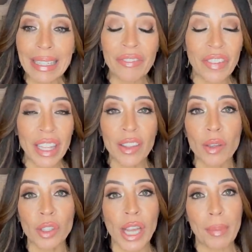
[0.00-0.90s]
Fill
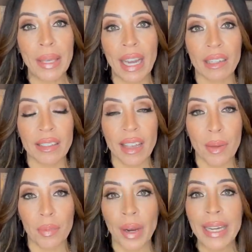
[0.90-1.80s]
those shopping carts
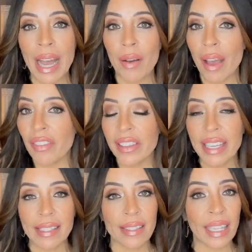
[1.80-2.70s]
up right now. Everything
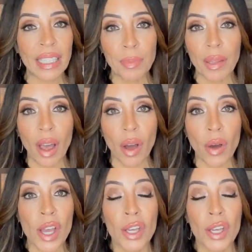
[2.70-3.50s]
is linked below.